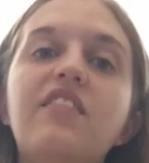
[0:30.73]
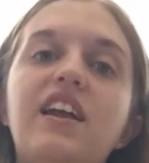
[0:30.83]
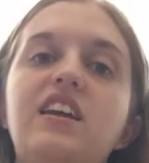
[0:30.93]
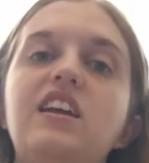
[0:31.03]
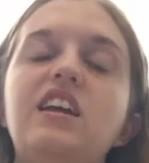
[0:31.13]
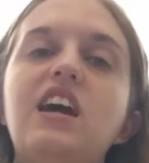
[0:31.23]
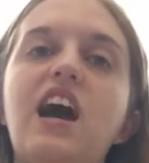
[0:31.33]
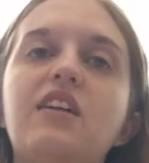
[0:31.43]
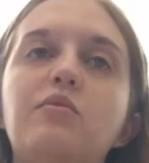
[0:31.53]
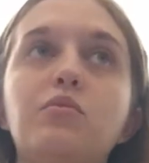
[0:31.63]
that he
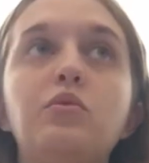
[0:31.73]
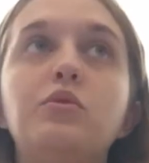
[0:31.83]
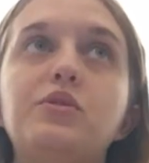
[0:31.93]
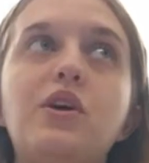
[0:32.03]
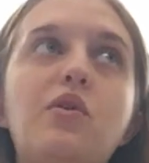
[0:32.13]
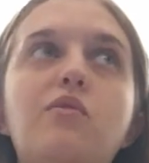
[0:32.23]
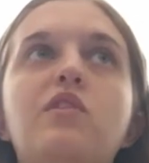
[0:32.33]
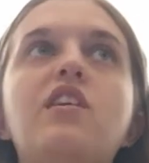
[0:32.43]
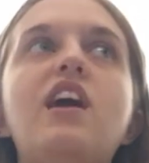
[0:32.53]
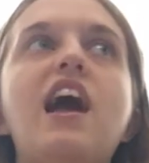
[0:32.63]
kind of rules
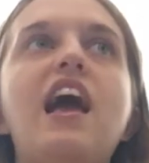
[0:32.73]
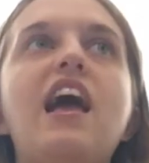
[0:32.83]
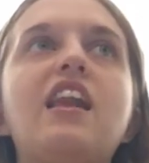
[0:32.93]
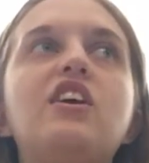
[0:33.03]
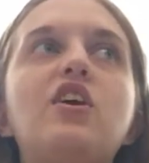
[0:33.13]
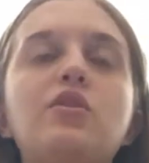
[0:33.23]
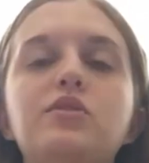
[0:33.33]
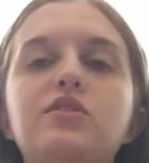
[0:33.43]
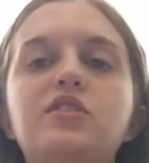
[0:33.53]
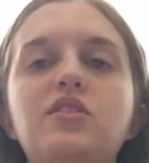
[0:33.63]
over and
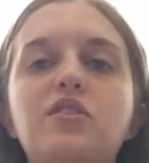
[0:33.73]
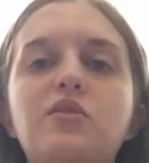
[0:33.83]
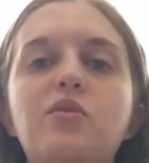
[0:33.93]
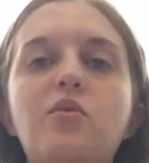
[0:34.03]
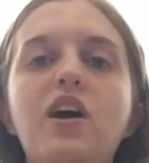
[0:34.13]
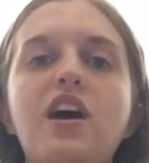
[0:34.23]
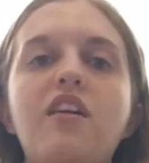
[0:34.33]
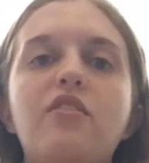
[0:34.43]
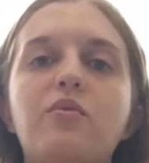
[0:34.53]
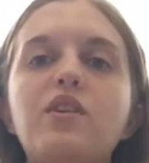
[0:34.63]
goes to
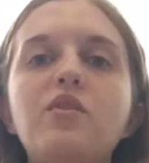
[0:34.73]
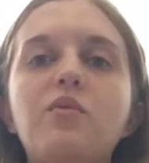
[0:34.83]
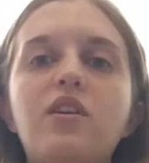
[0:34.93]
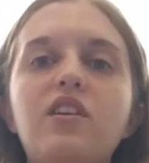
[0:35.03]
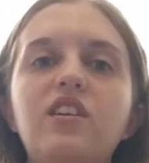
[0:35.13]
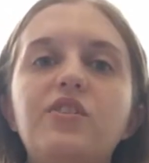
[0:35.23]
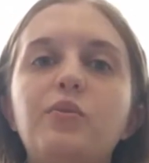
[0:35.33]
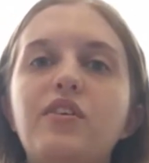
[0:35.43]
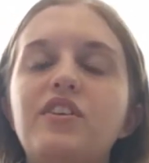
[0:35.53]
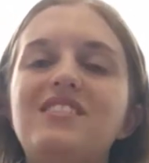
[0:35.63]
the real world
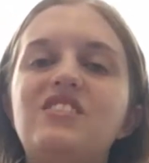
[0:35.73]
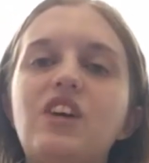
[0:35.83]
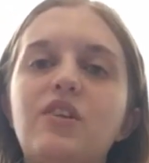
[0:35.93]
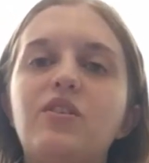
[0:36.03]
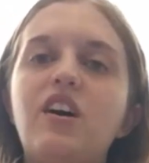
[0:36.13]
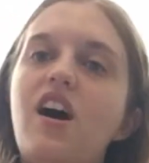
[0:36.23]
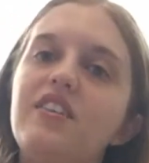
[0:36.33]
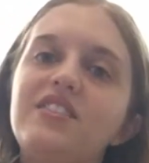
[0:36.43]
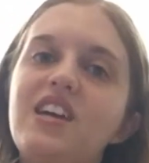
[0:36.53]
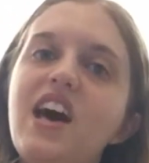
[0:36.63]
with his general
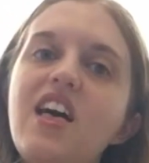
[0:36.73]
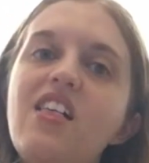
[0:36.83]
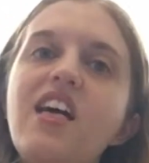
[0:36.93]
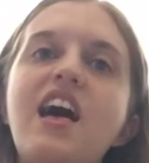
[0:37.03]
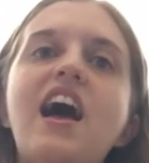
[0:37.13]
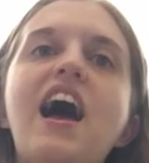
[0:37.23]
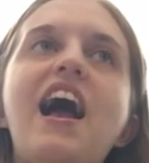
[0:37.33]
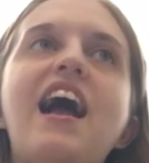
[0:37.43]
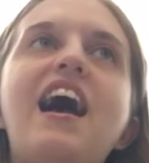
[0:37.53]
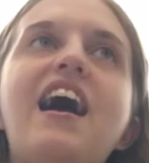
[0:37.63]
Alciel,
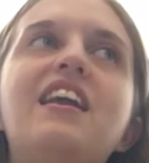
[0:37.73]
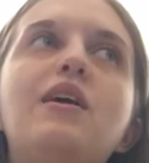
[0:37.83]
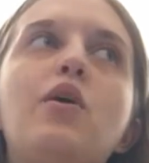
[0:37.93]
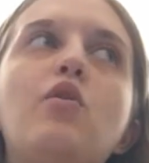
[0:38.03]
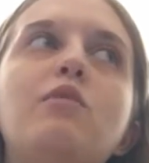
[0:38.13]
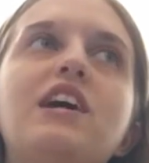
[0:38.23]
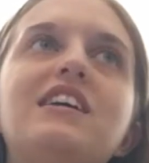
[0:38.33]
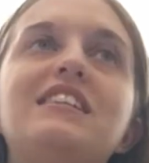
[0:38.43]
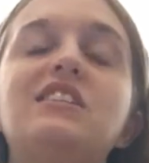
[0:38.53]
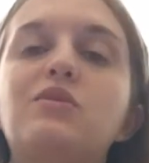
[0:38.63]
and
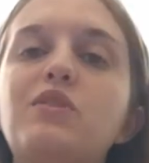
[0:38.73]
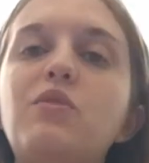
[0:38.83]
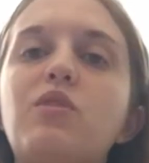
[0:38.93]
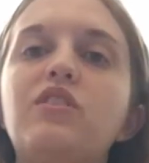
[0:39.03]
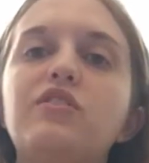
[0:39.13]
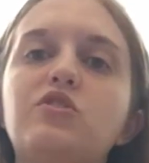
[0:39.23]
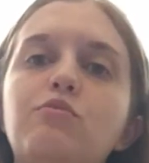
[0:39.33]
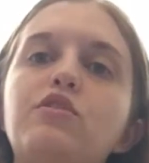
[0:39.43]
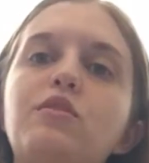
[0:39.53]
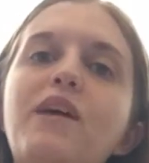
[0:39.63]
because it's a real world, they're
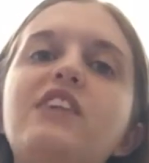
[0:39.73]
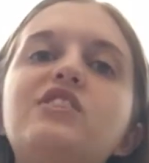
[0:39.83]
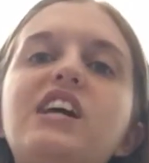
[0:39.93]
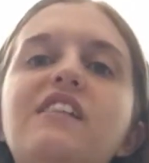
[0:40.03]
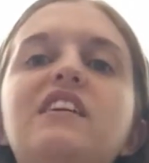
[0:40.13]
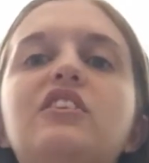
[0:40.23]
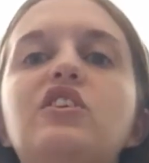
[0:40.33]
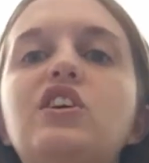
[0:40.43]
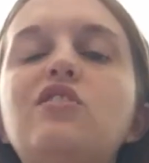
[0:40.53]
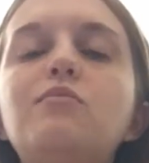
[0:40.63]
stripped of their magic and they
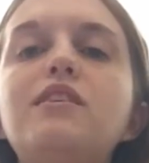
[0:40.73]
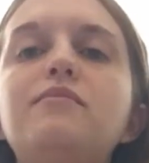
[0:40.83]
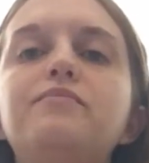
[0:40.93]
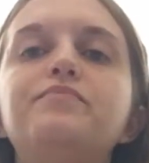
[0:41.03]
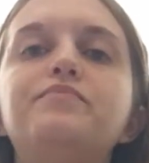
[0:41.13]
look human